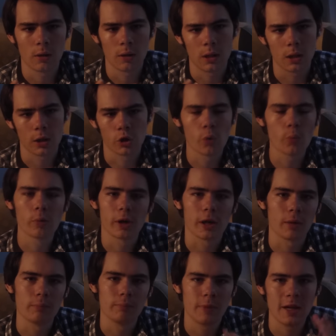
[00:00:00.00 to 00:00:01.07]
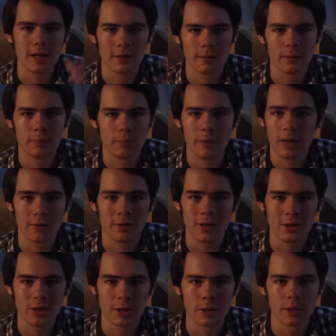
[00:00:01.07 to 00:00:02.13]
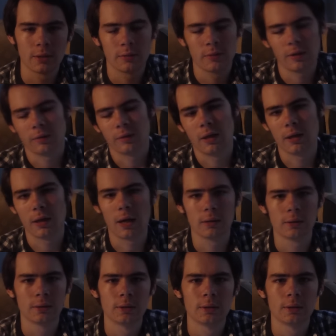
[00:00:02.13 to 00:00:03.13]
Cumbric and pictish, things like that.